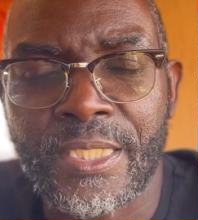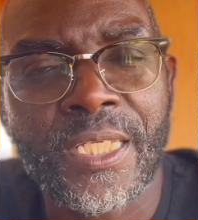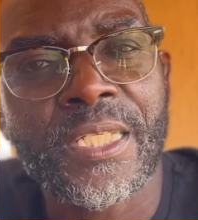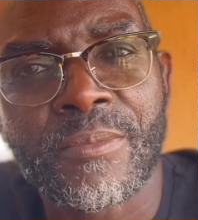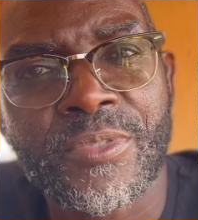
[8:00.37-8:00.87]

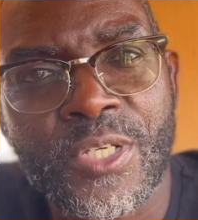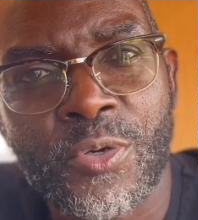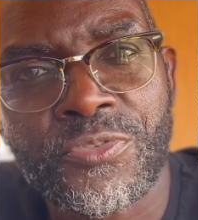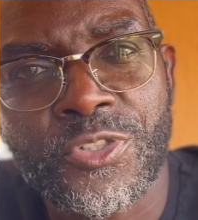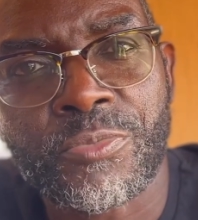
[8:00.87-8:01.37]
he
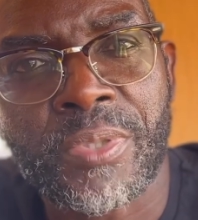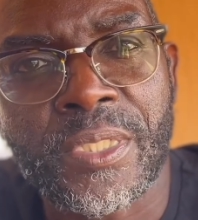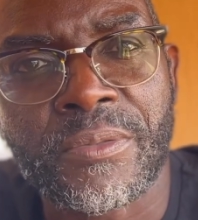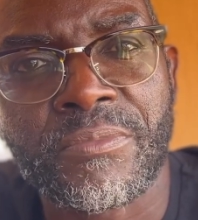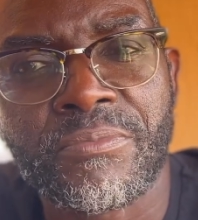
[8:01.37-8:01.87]
himself should
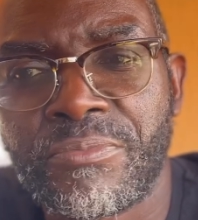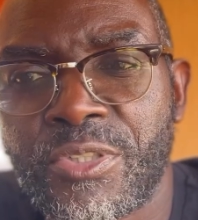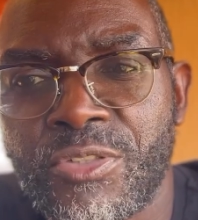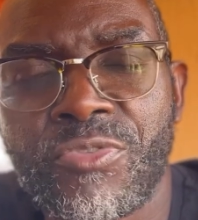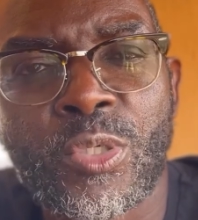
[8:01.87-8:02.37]

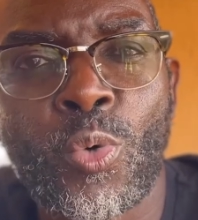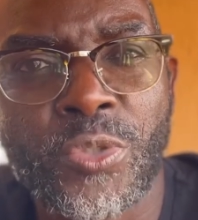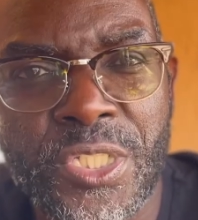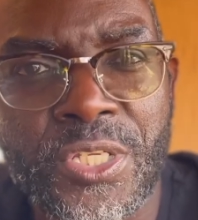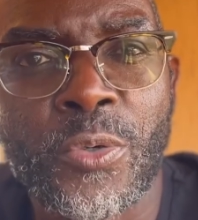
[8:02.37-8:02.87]
record
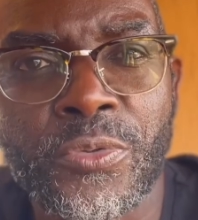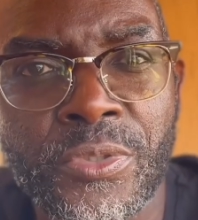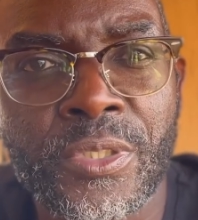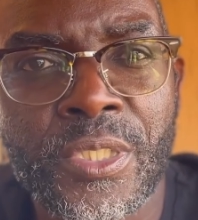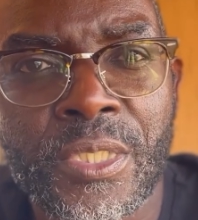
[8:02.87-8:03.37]
his own
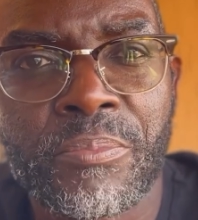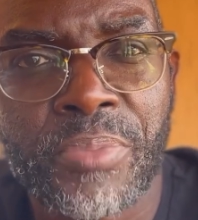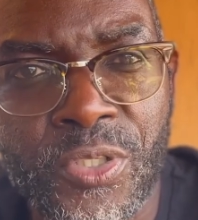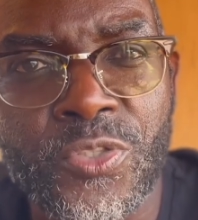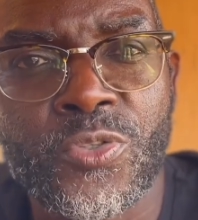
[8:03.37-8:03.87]

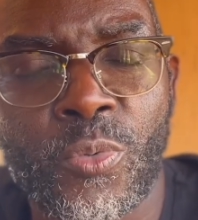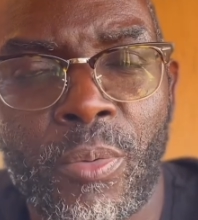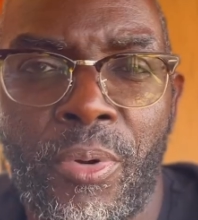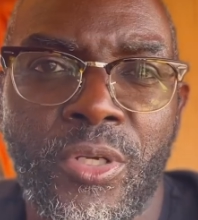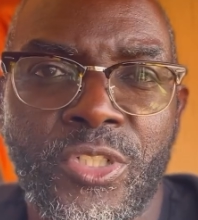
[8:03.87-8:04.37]
personal
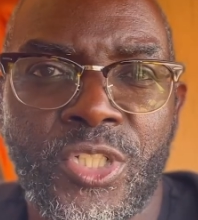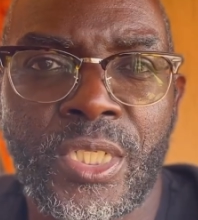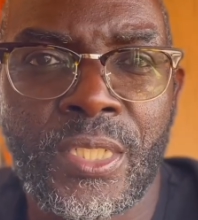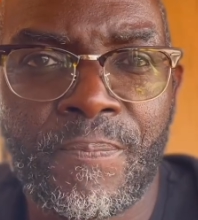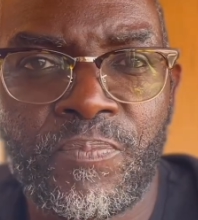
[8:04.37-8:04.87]
apology
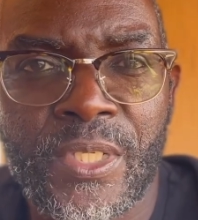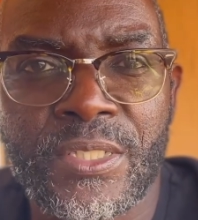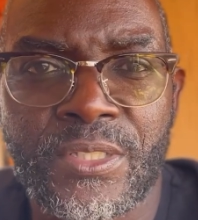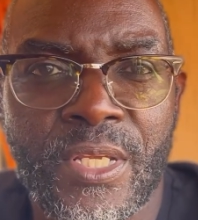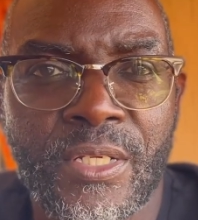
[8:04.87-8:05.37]

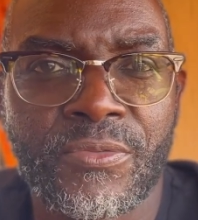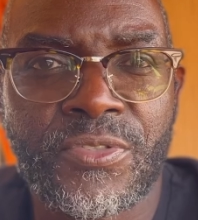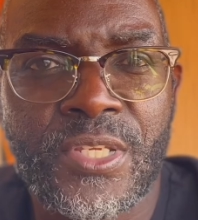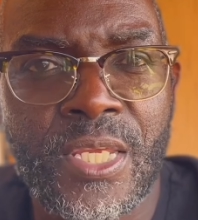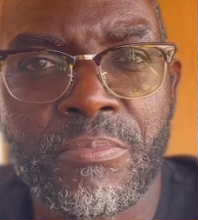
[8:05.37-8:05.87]
instead of
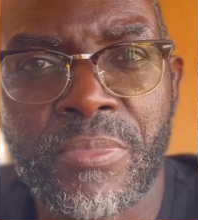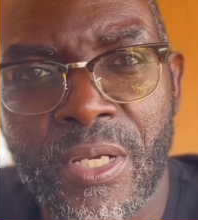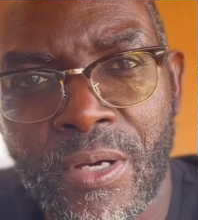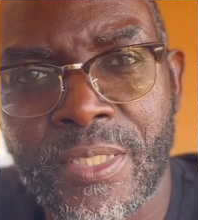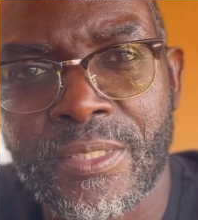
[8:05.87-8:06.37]
sitting
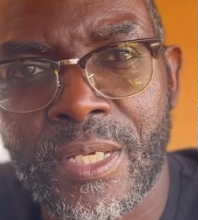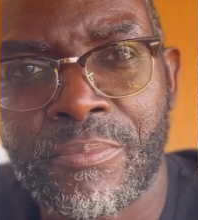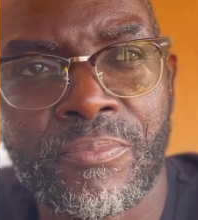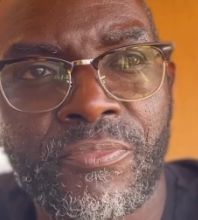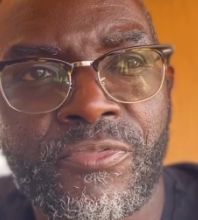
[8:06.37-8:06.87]
behind
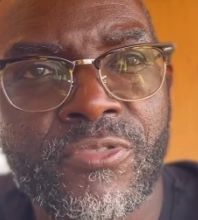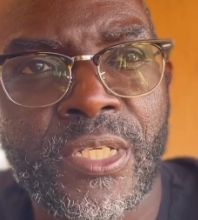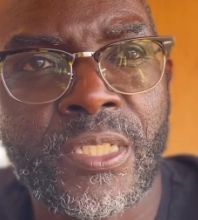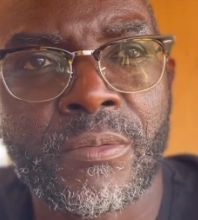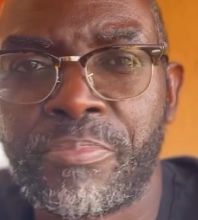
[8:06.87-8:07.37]
some
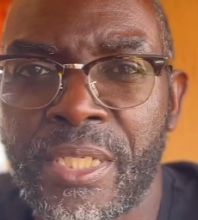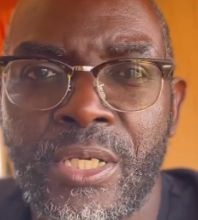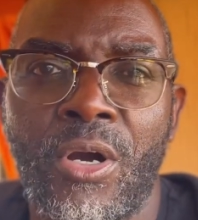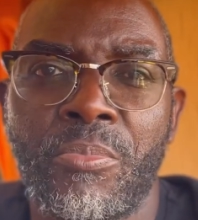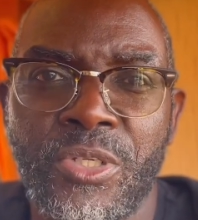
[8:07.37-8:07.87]
frigging
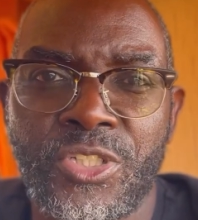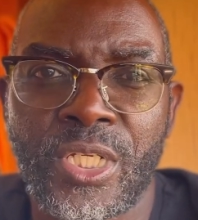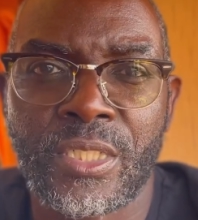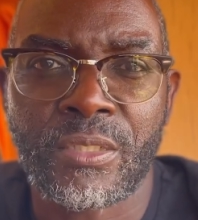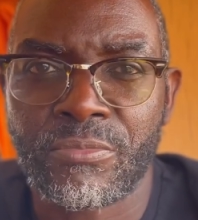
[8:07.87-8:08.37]
PR
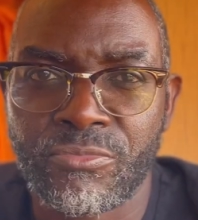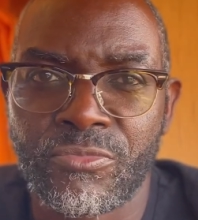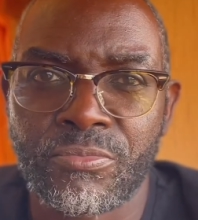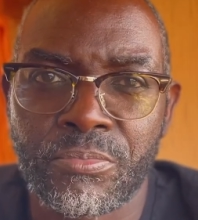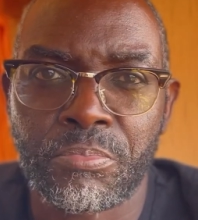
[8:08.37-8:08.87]
machine.
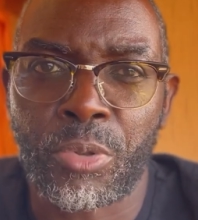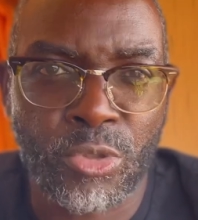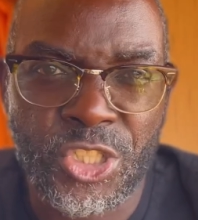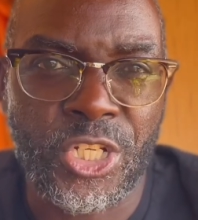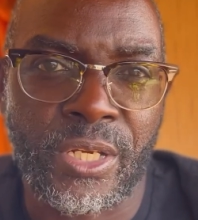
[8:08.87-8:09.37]

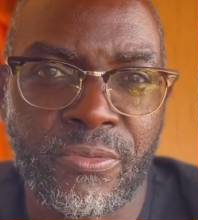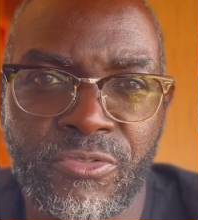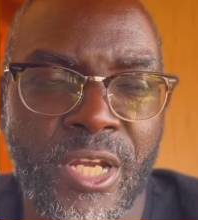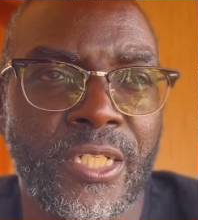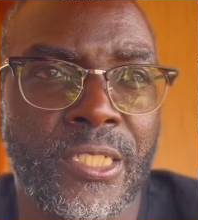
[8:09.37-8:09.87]
Bullshit,
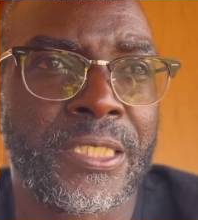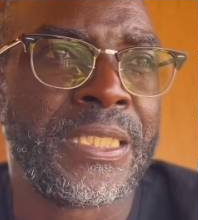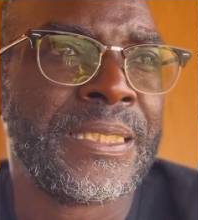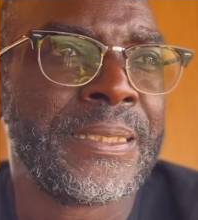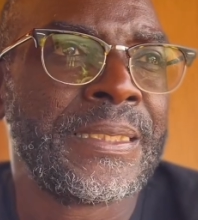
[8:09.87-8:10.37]
frankly.
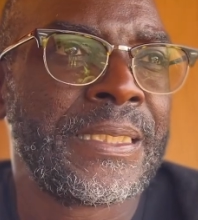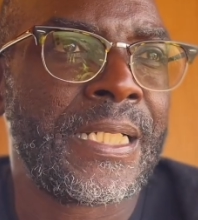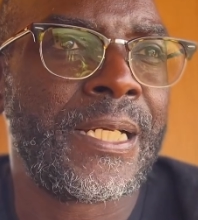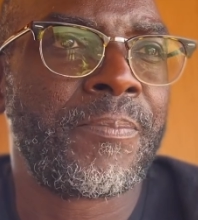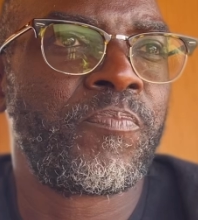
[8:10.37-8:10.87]

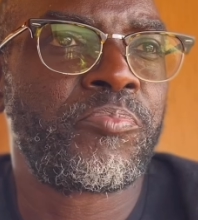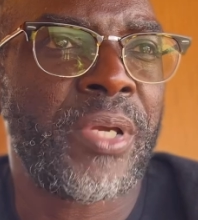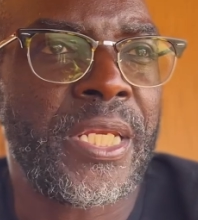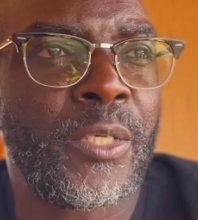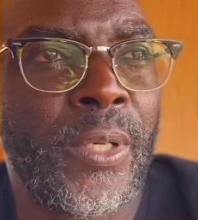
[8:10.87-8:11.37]
But
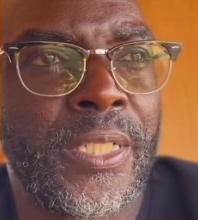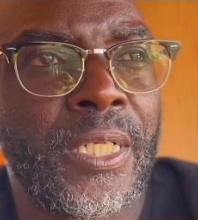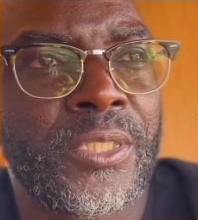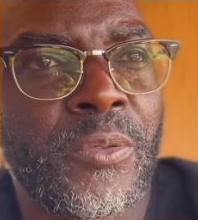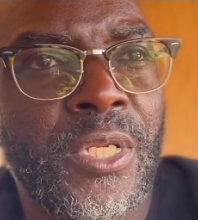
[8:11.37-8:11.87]
anyway, I
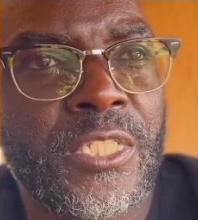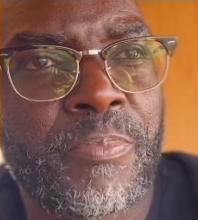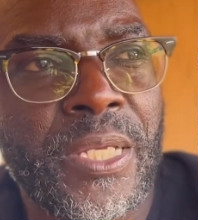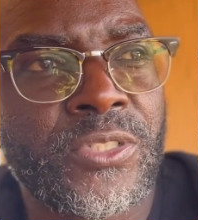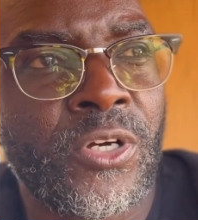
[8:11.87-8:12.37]
don't
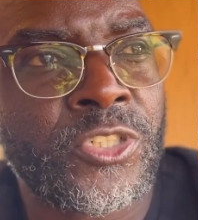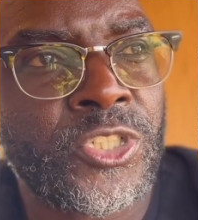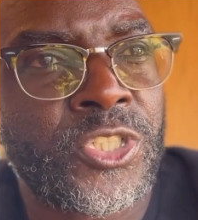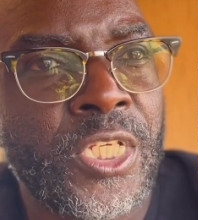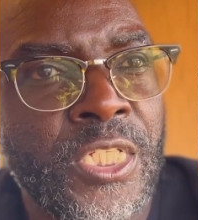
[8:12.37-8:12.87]
expect
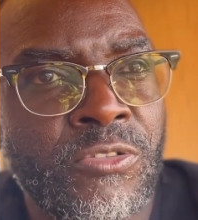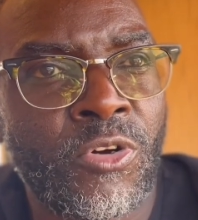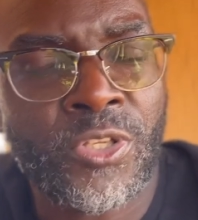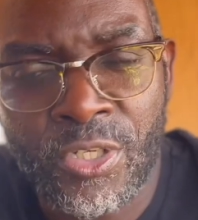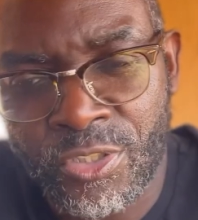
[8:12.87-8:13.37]
Argentina or
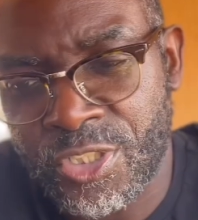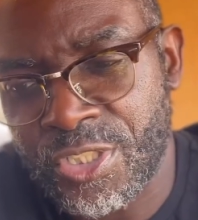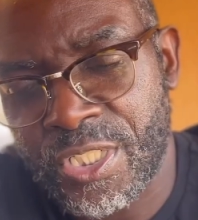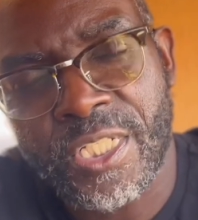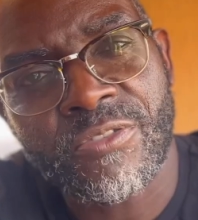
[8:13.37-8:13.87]
the Argentina